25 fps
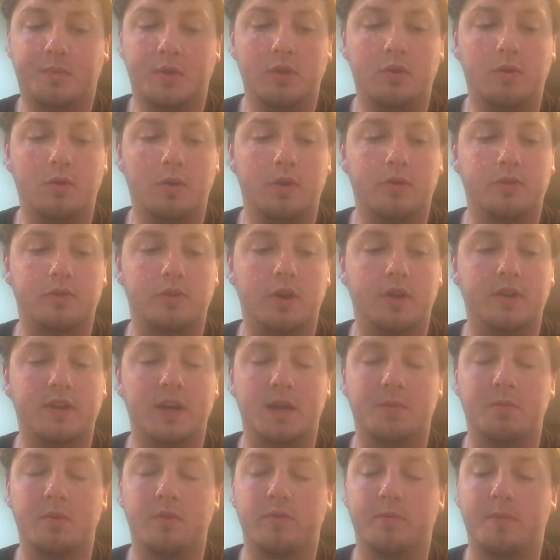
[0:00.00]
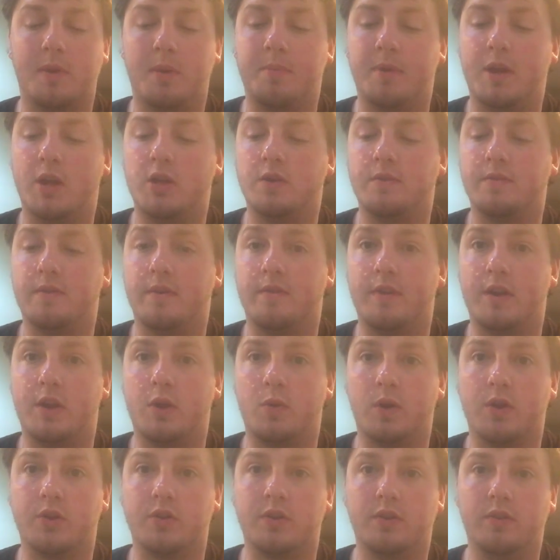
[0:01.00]
you can always contact me over my page if you have any
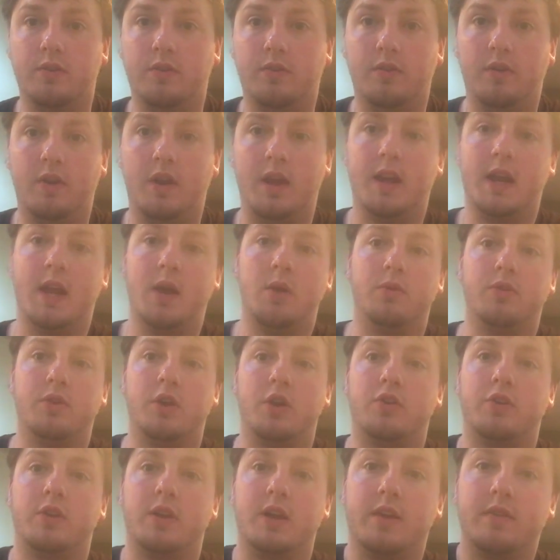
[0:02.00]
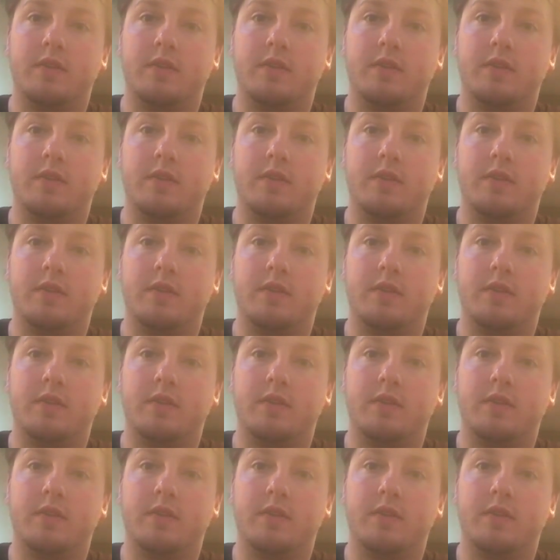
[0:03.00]
questions, and I will talk to you